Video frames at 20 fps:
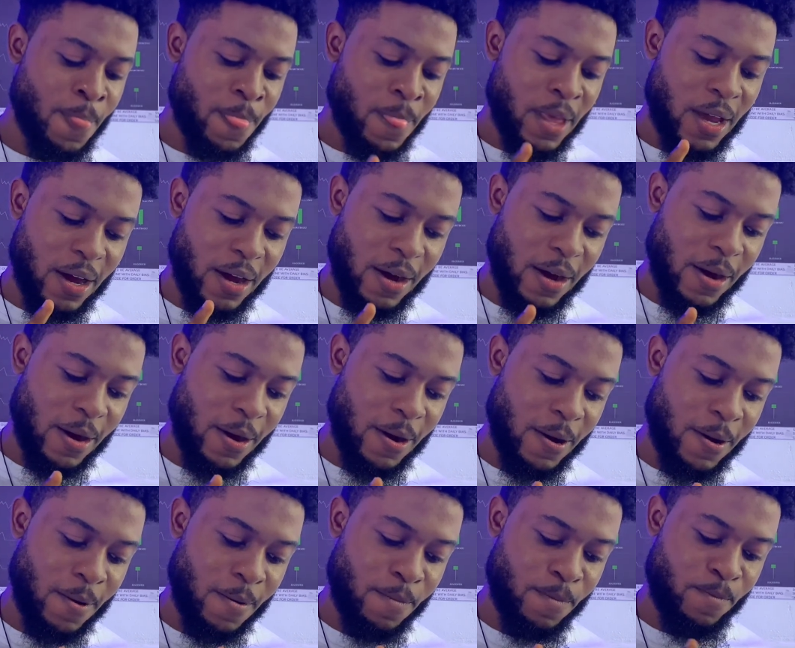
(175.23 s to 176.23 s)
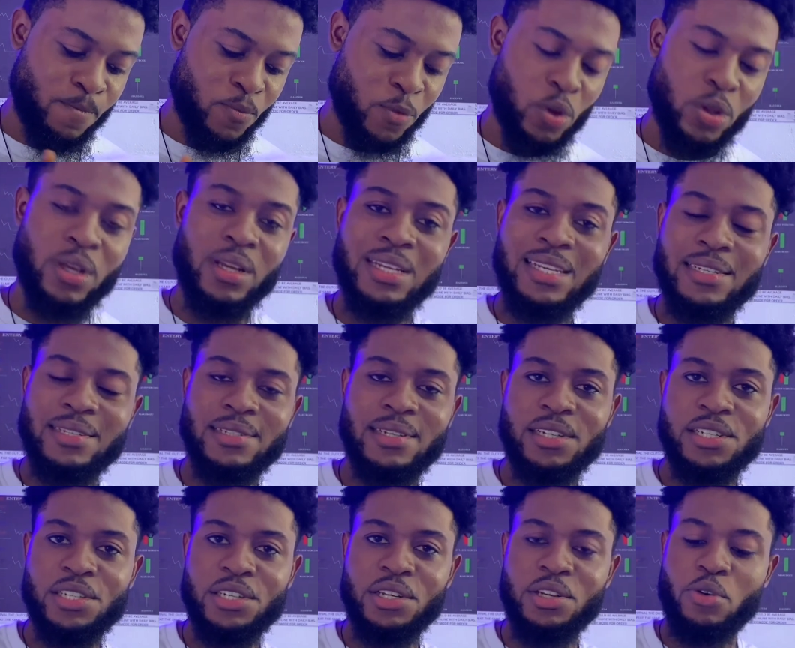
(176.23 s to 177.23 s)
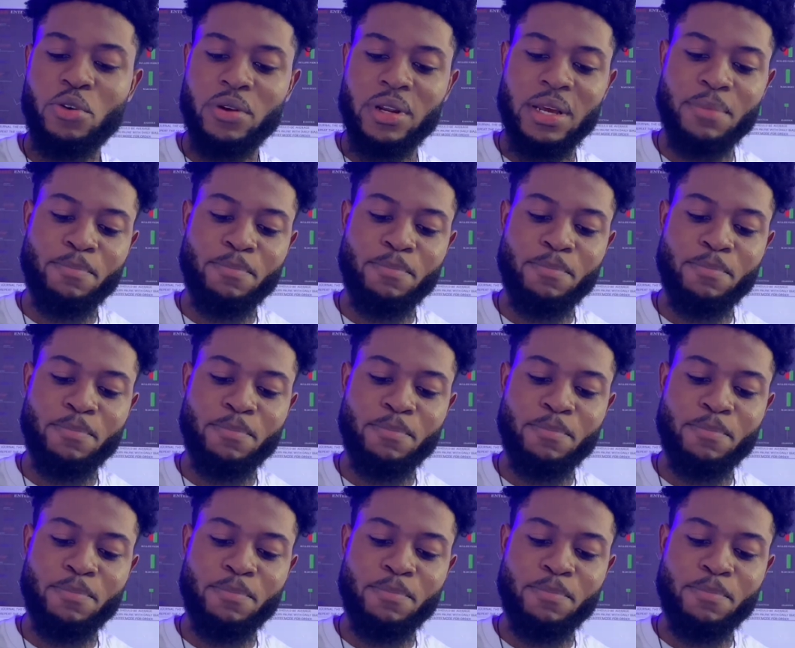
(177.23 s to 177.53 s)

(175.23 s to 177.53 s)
The session or the